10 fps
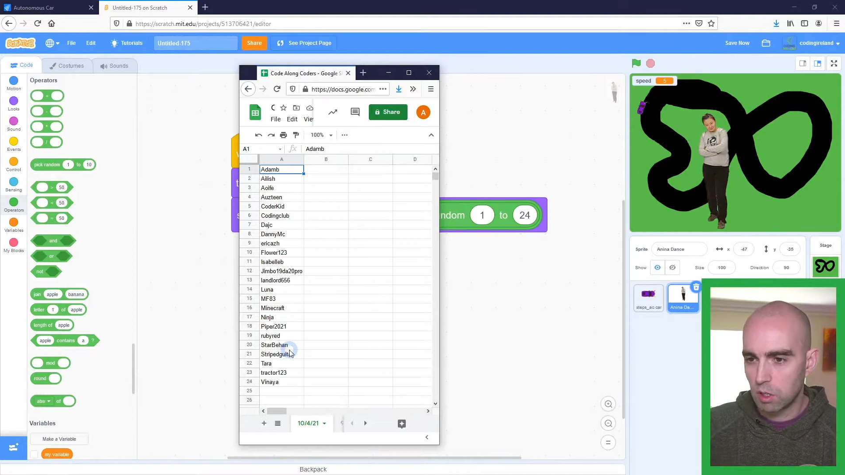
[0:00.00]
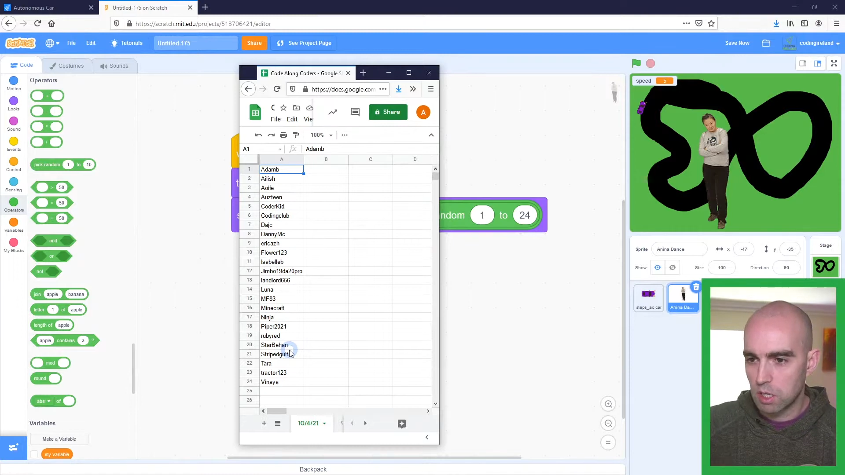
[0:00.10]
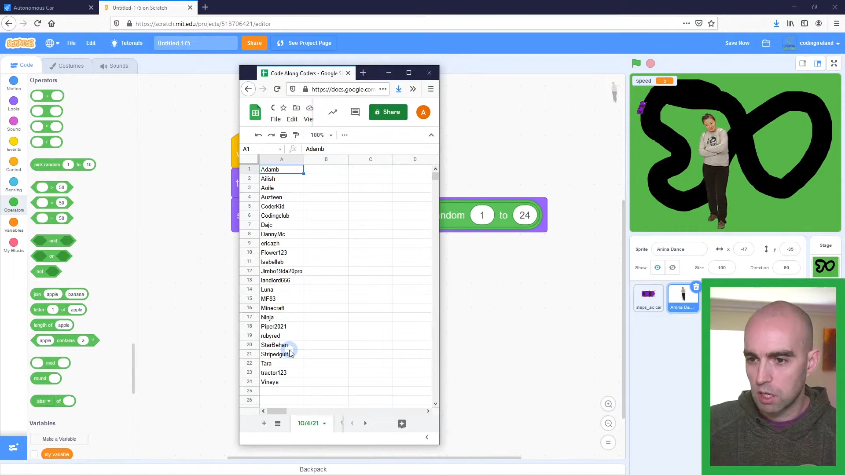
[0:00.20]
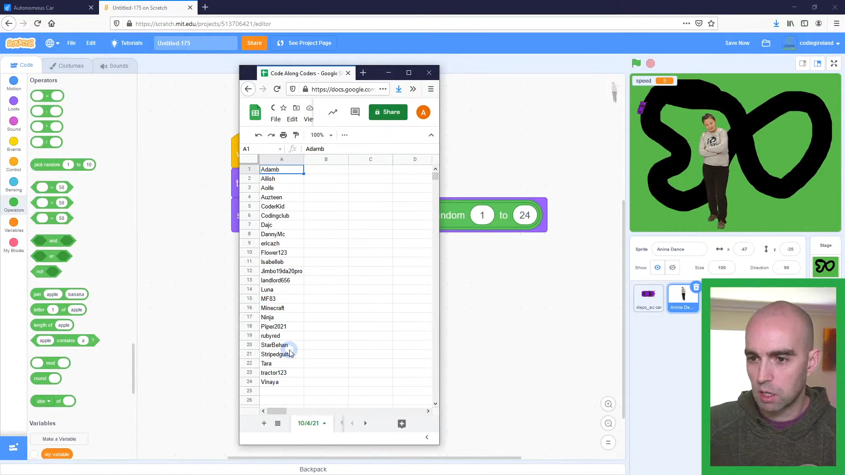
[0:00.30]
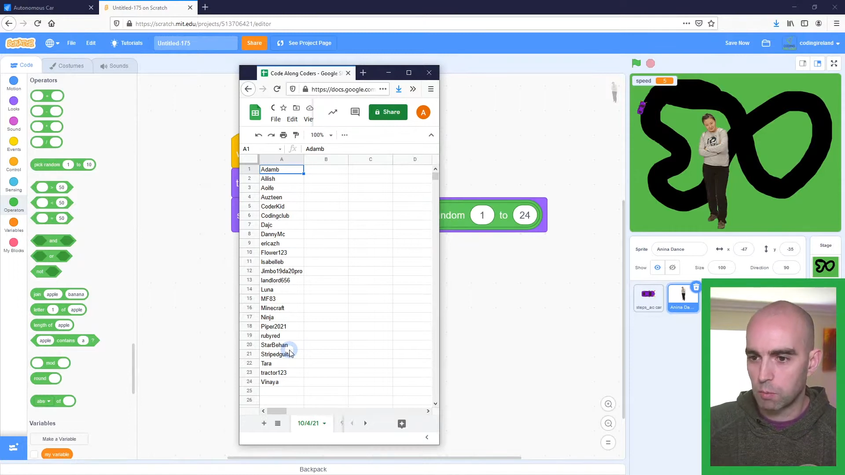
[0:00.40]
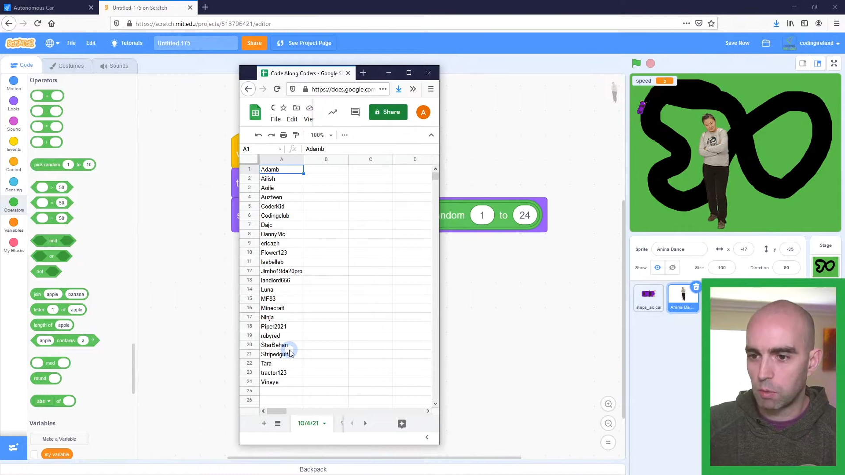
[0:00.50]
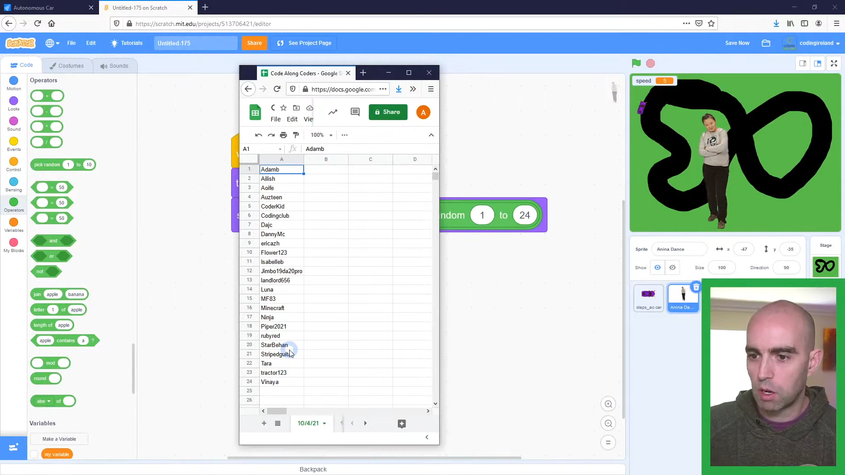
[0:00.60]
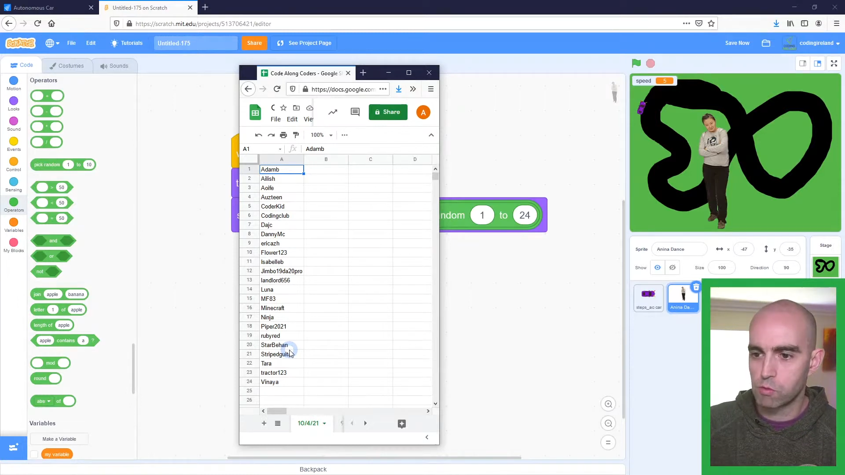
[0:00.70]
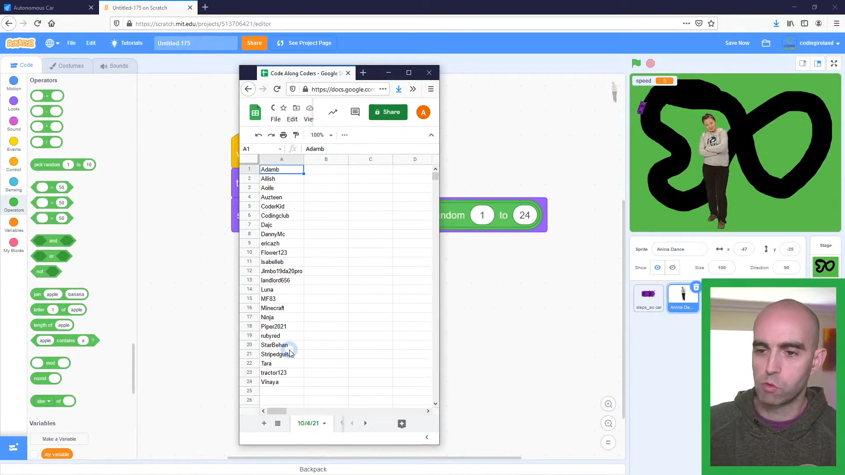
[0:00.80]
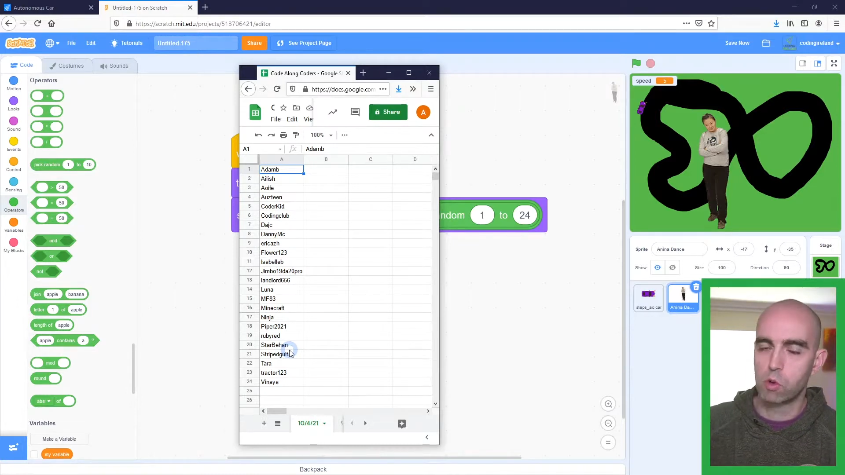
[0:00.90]
here might have
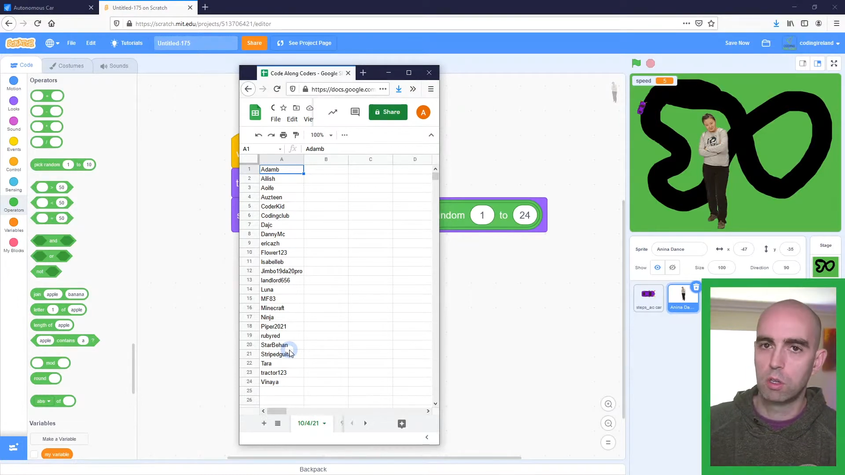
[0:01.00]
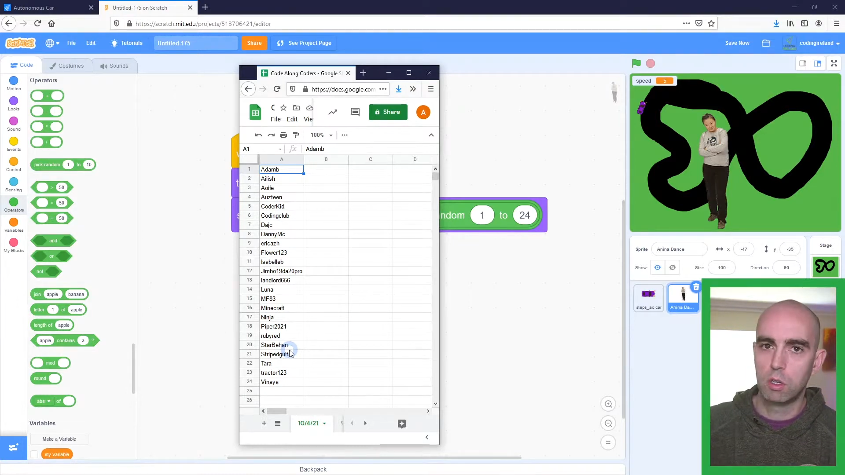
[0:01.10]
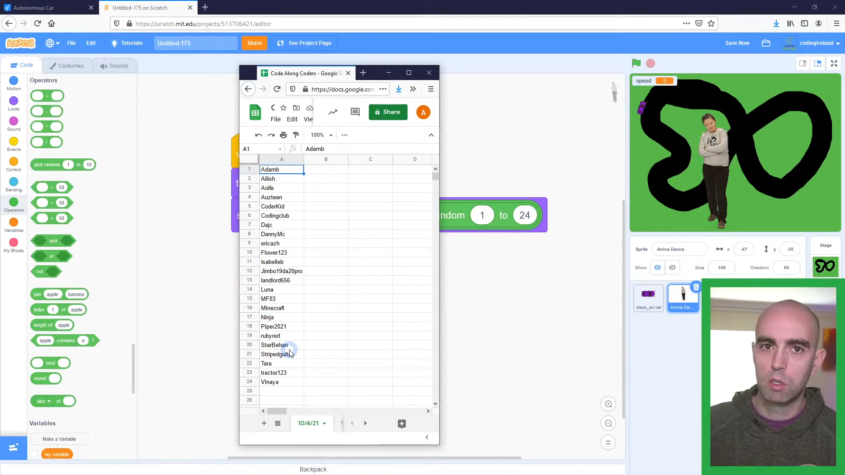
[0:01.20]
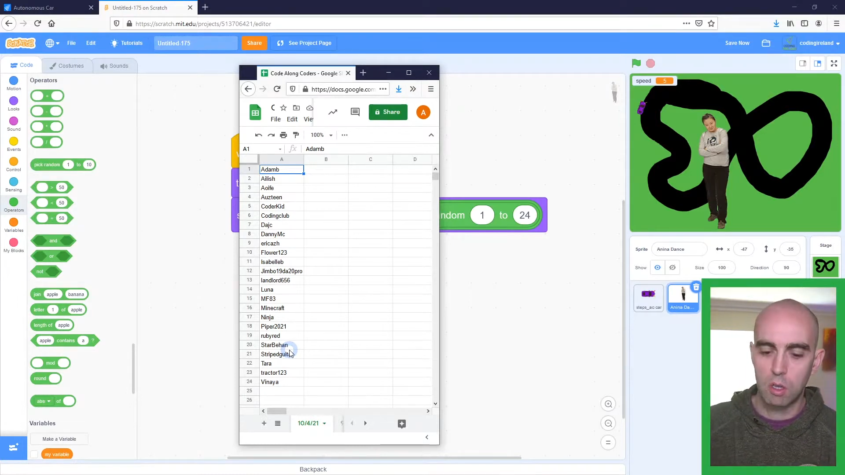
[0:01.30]
won